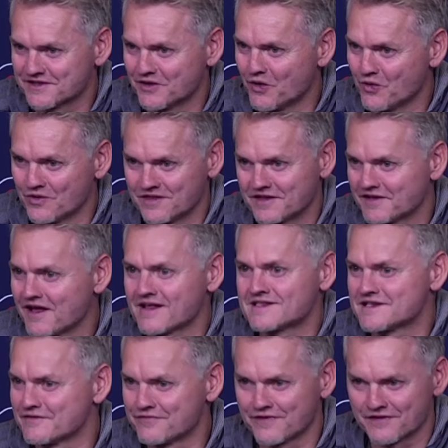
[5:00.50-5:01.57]
you know, in the
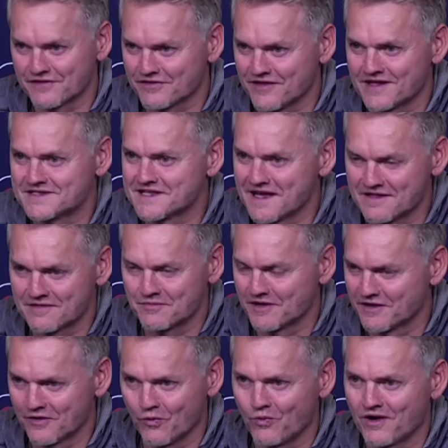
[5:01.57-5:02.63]
95th, 98th
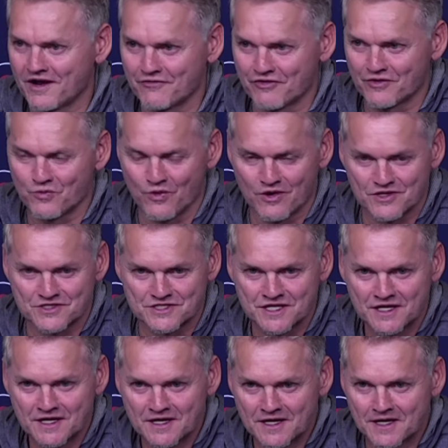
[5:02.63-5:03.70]
minute or whatever it was
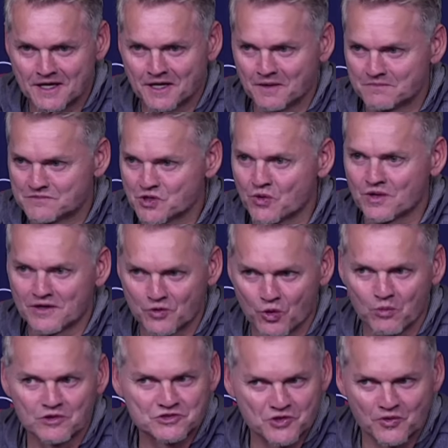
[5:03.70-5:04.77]
um, totally
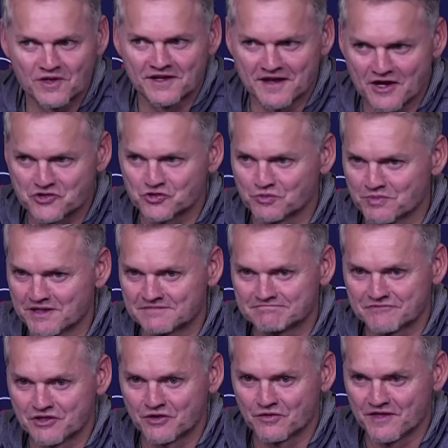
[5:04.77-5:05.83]
normal, totally natural. But
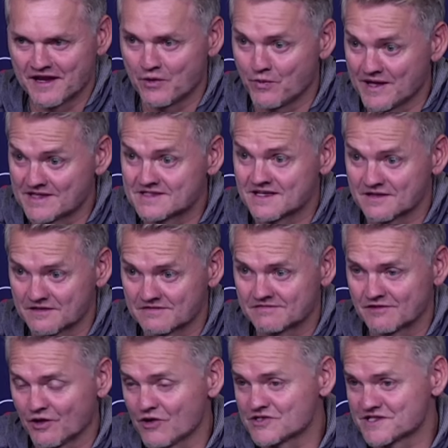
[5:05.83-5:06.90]
you know that he went
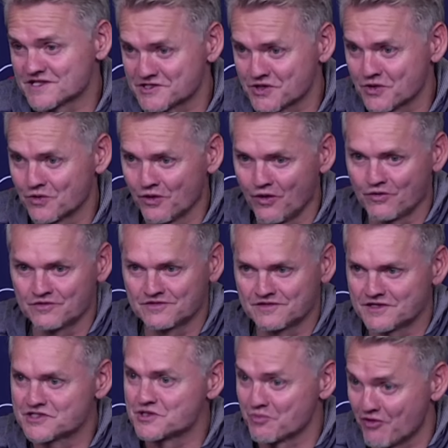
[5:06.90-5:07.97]
and lasted so long
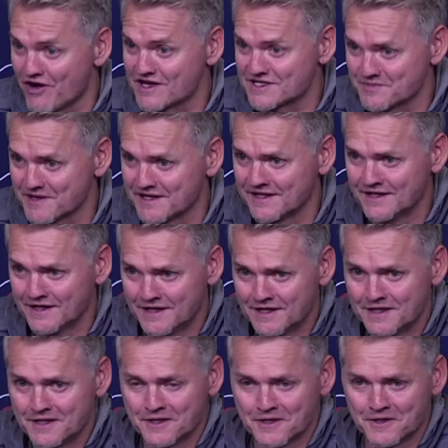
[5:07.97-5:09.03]
did surprise me.
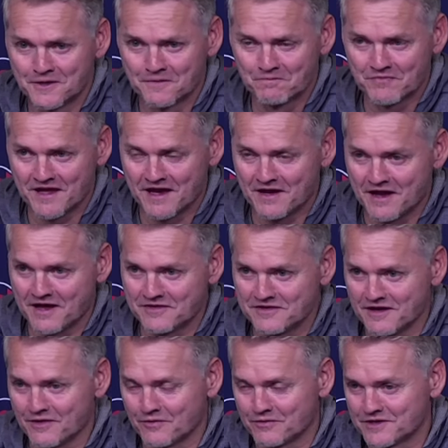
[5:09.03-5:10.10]
Um, and and
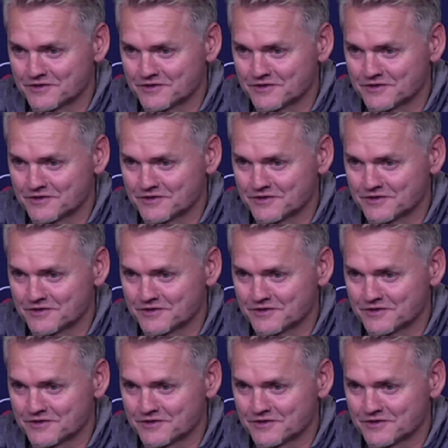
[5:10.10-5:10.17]
yeah,